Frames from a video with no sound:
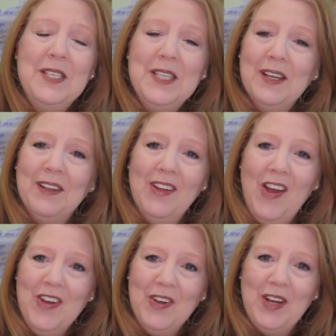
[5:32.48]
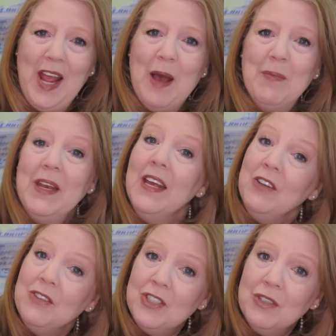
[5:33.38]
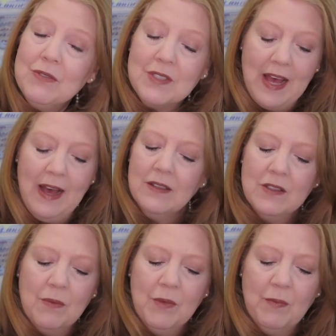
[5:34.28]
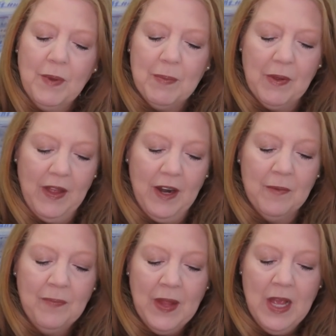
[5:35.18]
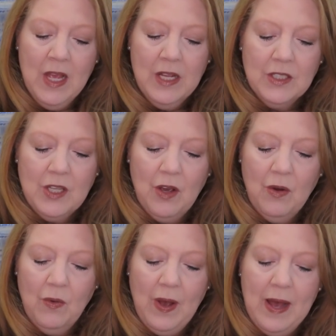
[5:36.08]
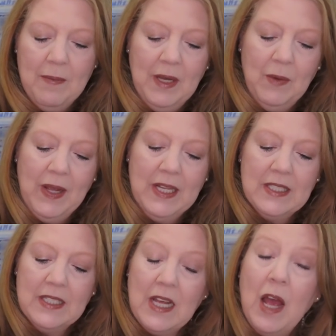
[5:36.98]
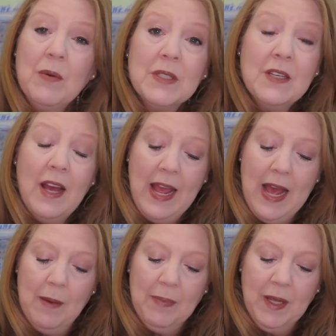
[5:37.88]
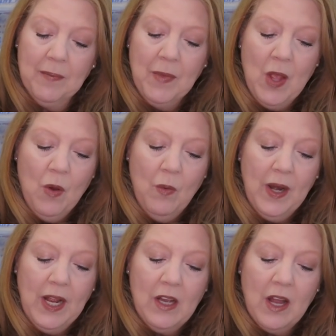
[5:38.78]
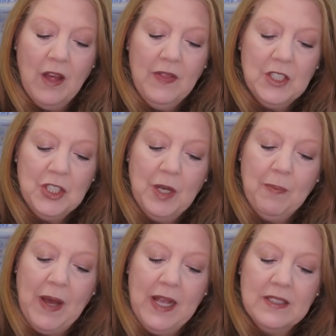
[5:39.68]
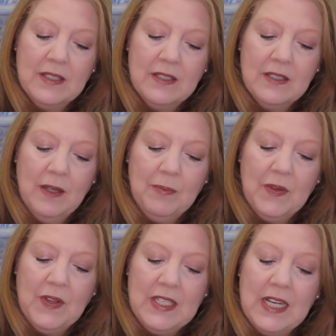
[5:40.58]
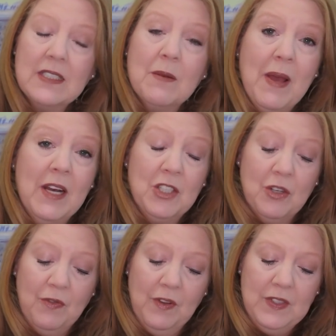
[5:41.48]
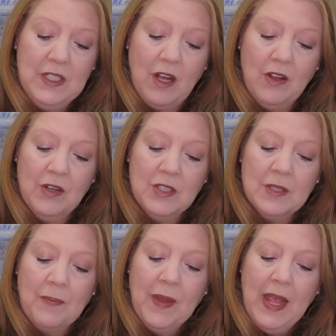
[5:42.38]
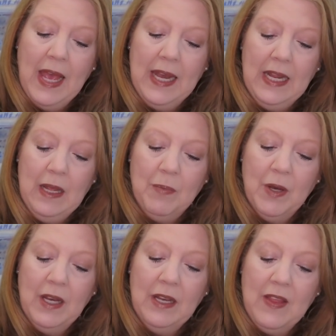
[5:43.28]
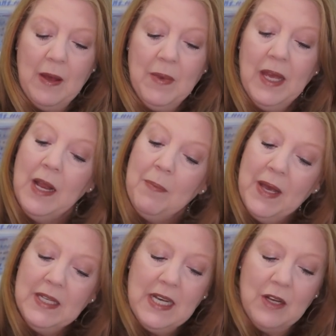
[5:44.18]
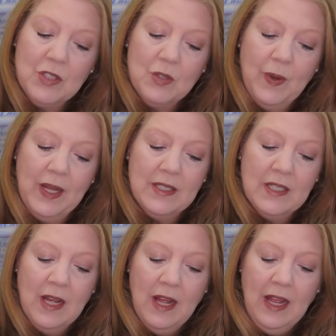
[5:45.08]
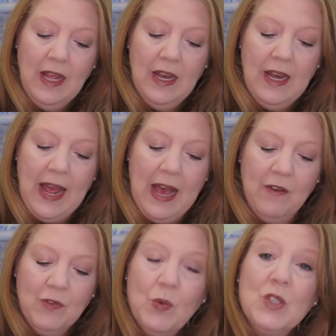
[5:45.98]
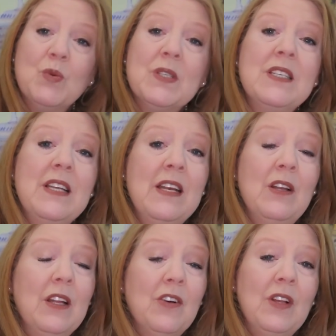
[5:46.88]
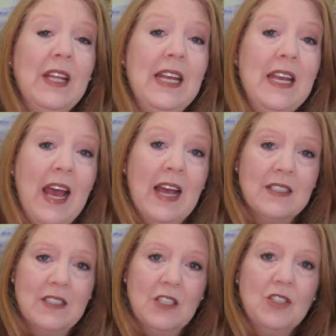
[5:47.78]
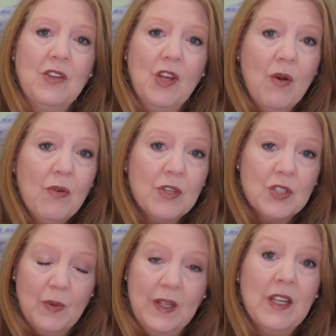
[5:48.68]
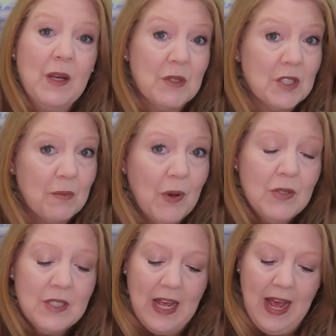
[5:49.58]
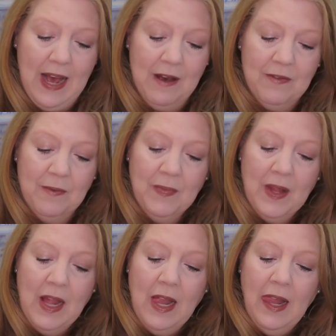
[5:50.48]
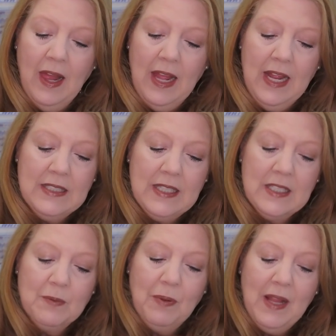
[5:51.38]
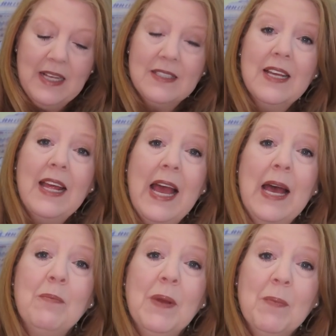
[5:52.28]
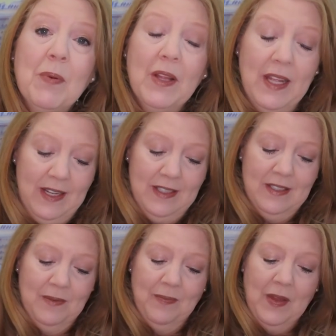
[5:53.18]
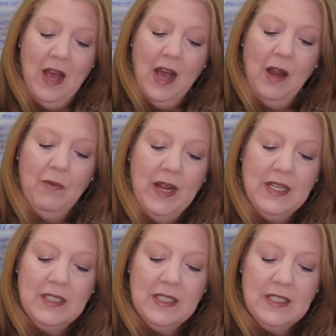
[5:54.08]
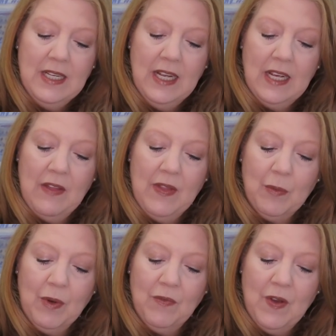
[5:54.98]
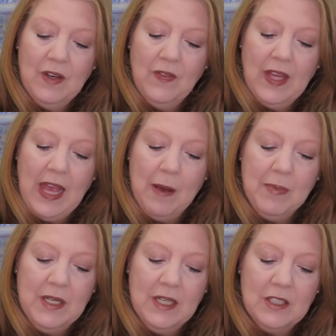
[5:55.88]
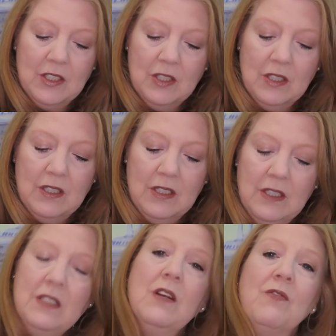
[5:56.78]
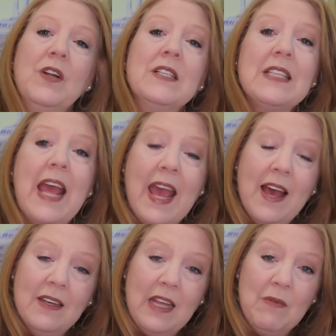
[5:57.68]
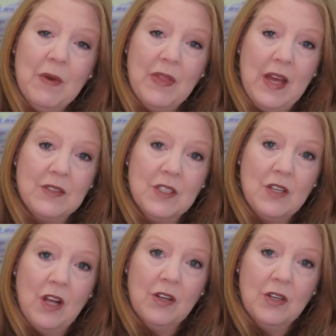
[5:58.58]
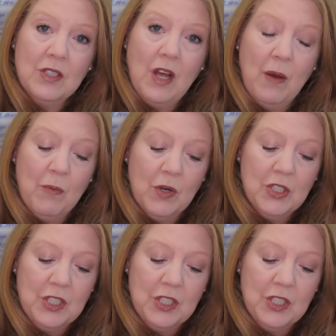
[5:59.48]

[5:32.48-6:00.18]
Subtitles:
deal on your cabin and you choose that. Don't move people there. So anyway, he says, I was not happy. When I got on the ship, I slipped the desk manager $50 and he put them in a penthouse suite in aft, which was literally next to the owner's suite that he was supposed to have. He says, plus it had people in it. I raised a stink and they refunded the cabin difference and gave $1,000 onboard